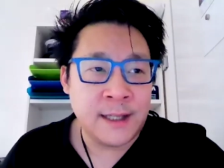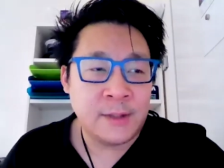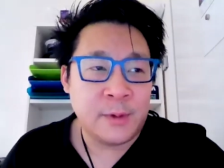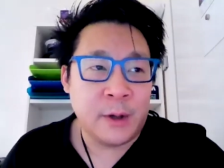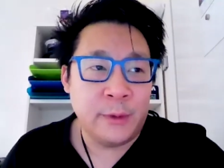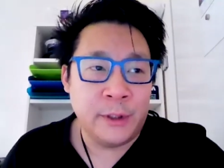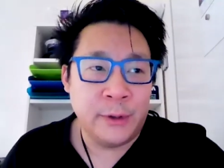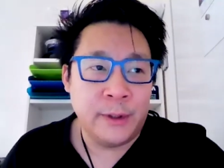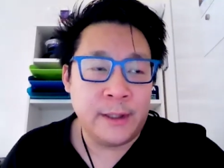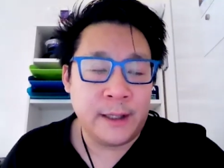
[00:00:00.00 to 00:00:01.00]
That's why we
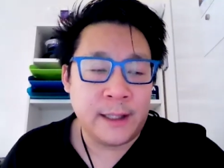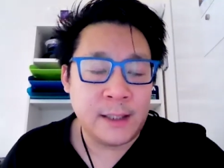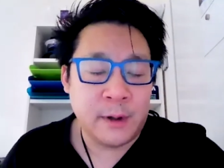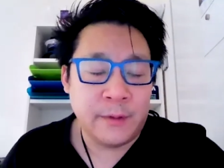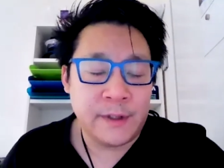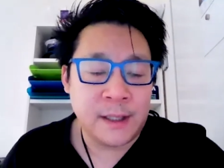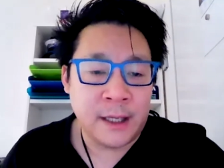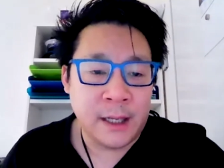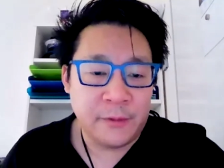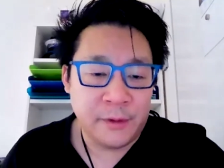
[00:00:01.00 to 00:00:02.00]
do it. Like, that's why we
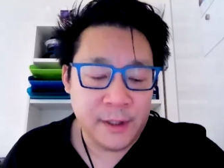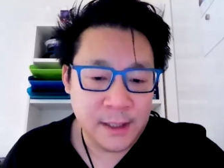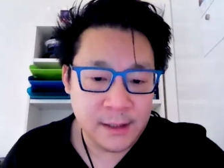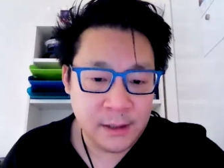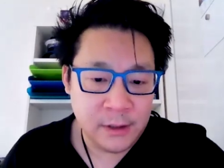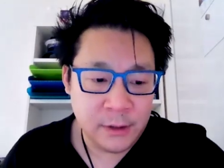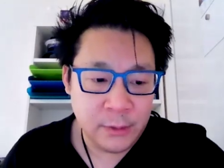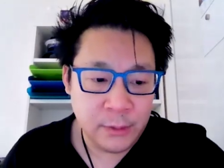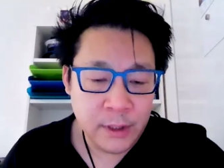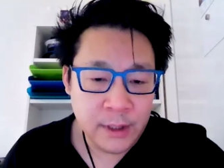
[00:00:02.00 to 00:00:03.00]
signed up for this, is to
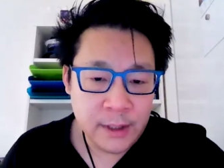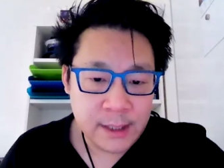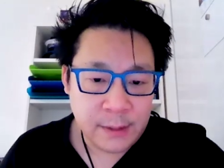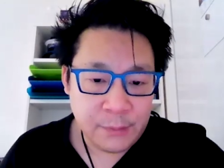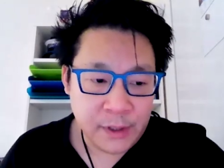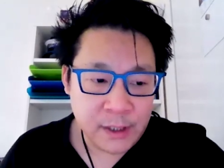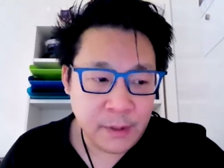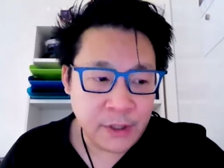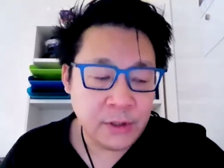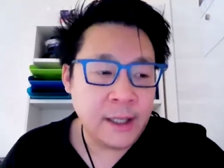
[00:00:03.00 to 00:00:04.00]
do something
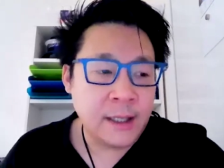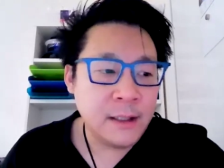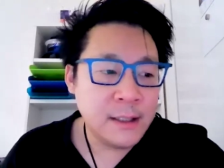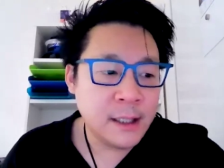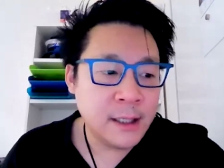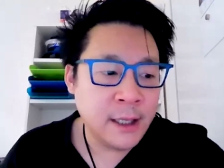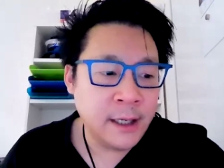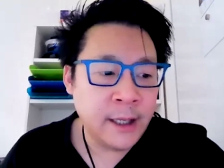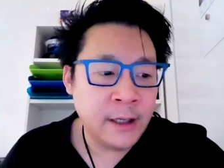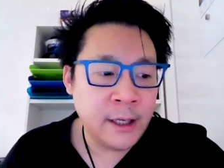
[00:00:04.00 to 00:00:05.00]
special like this
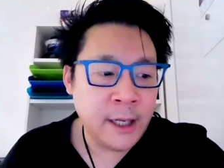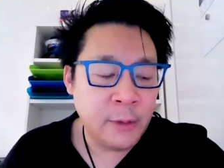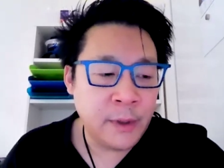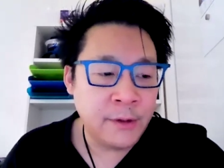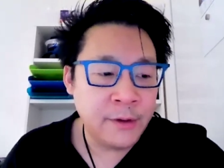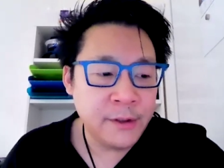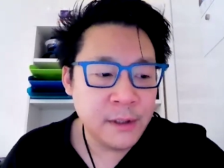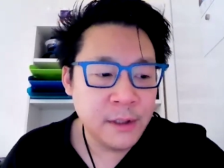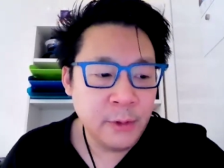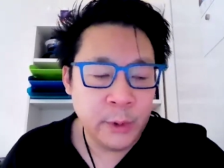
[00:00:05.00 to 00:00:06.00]
and help
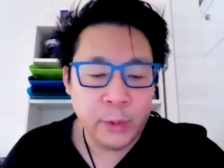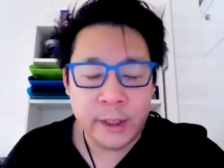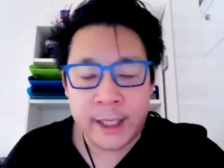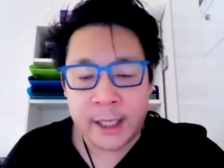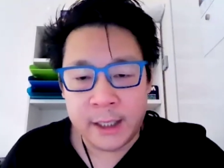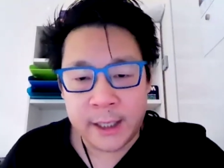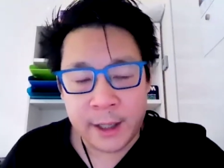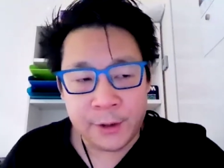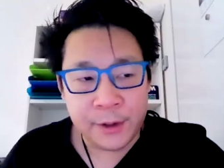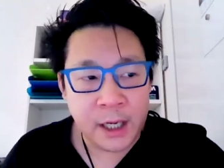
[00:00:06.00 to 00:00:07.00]
others. We wouldn't get into
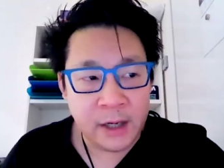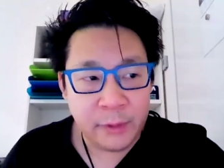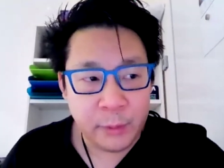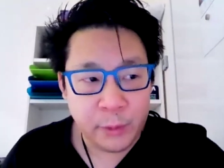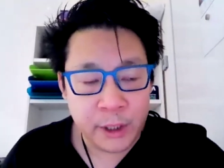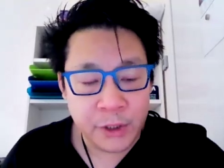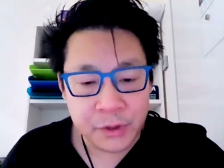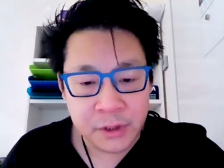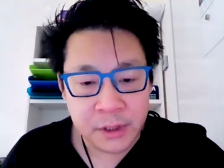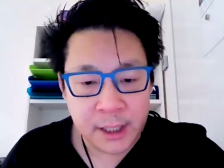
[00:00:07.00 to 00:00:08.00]
healthcare if we weren't
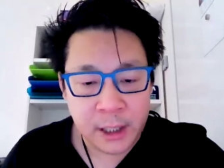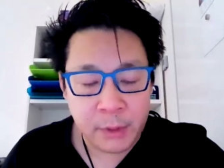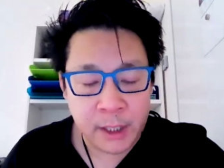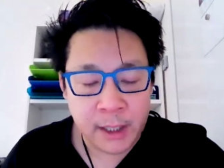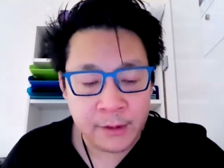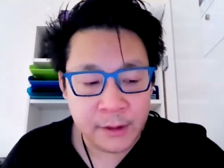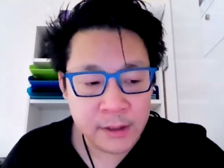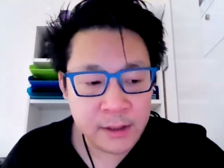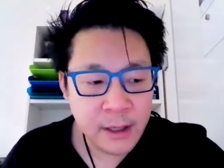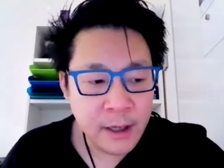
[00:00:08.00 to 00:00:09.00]
interested in helping others.